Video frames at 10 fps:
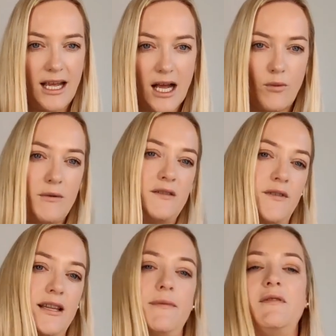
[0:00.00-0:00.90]
And where would you
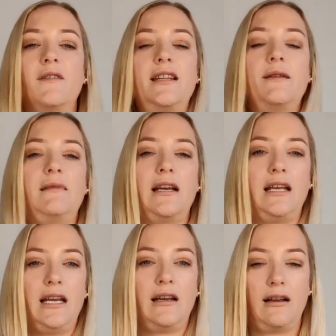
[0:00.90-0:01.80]
find them? You find
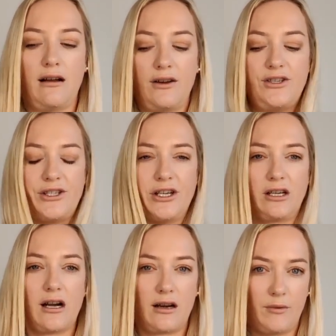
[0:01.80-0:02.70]
them under your
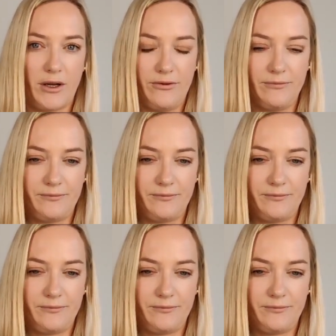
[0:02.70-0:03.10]
collarbone.